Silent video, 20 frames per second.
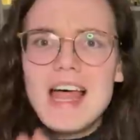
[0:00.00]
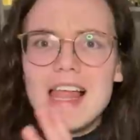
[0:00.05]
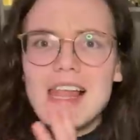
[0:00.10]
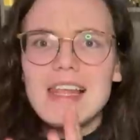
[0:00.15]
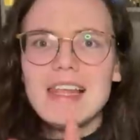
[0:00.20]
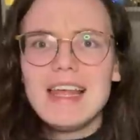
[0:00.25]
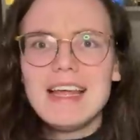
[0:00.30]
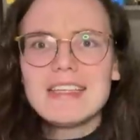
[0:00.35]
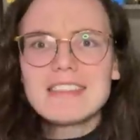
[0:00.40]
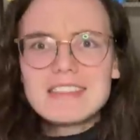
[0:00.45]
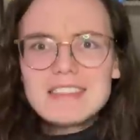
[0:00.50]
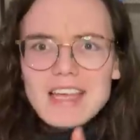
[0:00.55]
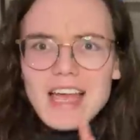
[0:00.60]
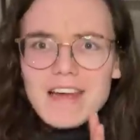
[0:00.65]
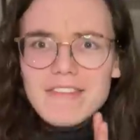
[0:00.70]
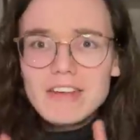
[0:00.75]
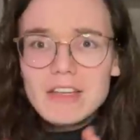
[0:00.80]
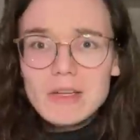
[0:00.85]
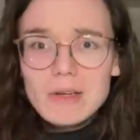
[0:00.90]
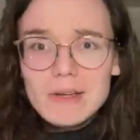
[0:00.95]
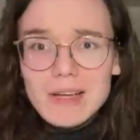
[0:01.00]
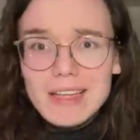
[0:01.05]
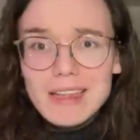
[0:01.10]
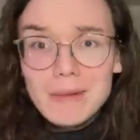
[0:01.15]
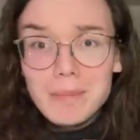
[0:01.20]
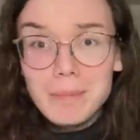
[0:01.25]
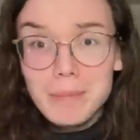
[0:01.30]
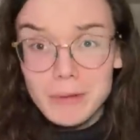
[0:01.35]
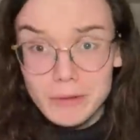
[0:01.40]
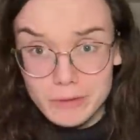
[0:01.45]
let's have a look at
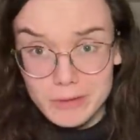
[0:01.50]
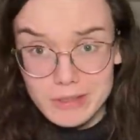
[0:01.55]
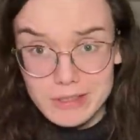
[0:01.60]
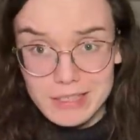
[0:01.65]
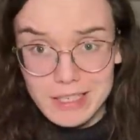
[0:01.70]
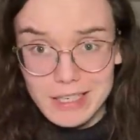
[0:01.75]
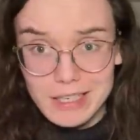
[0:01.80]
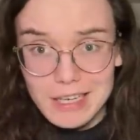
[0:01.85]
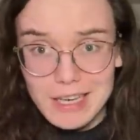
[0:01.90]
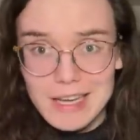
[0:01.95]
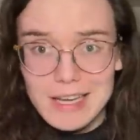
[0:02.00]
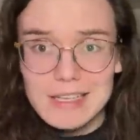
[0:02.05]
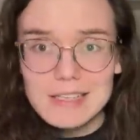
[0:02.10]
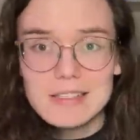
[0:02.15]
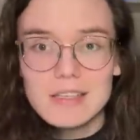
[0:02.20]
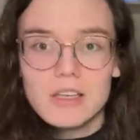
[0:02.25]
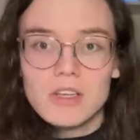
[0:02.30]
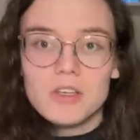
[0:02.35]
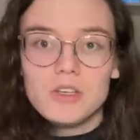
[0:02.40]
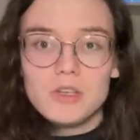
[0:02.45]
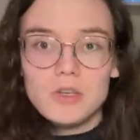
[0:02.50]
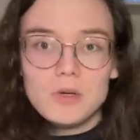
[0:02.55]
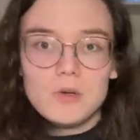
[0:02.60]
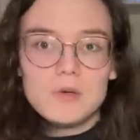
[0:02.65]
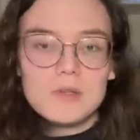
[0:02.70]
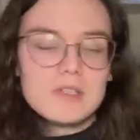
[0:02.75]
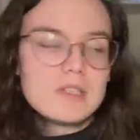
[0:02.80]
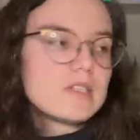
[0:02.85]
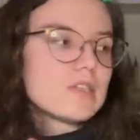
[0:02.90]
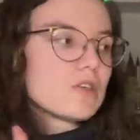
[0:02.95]
the building techniques
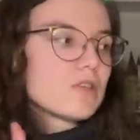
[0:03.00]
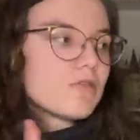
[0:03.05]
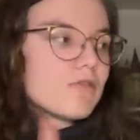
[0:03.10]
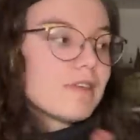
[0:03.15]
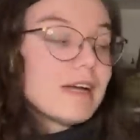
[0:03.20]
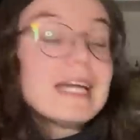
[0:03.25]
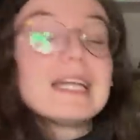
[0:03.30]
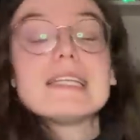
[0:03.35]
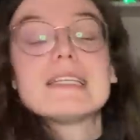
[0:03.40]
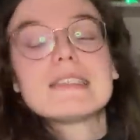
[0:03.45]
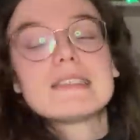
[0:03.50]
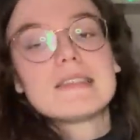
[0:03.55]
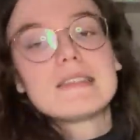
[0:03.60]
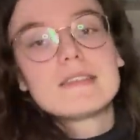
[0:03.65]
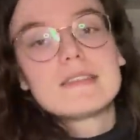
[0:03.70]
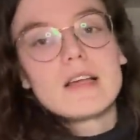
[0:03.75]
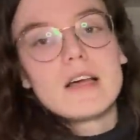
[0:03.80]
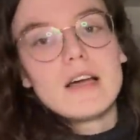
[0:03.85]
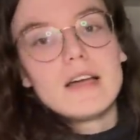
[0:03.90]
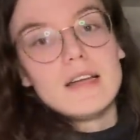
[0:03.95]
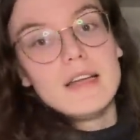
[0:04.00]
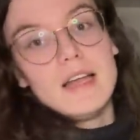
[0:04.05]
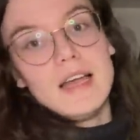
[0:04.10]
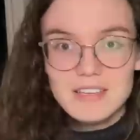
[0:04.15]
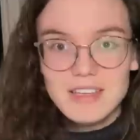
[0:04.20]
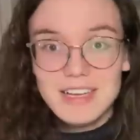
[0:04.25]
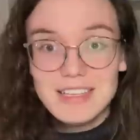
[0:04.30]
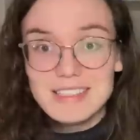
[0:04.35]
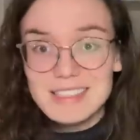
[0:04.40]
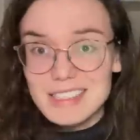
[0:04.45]
used to create this design
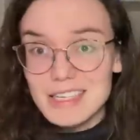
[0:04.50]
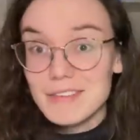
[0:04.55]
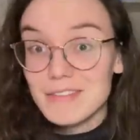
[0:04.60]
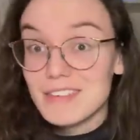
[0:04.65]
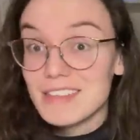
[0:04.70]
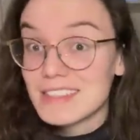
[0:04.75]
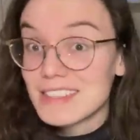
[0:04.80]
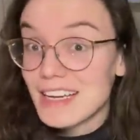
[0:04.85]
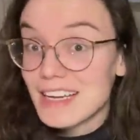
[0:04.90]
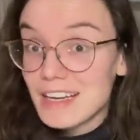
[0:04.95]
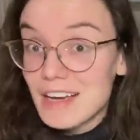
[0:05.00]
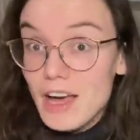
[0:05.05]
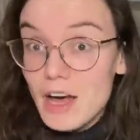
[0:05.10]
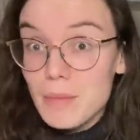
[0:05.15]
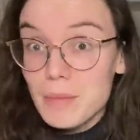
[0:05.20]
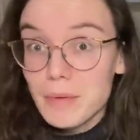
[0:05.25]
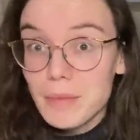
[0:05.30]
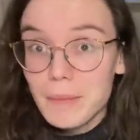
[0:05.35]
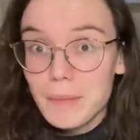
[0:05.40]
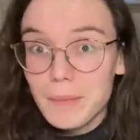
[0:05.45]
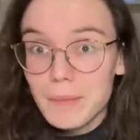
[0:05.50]
and see if they stack up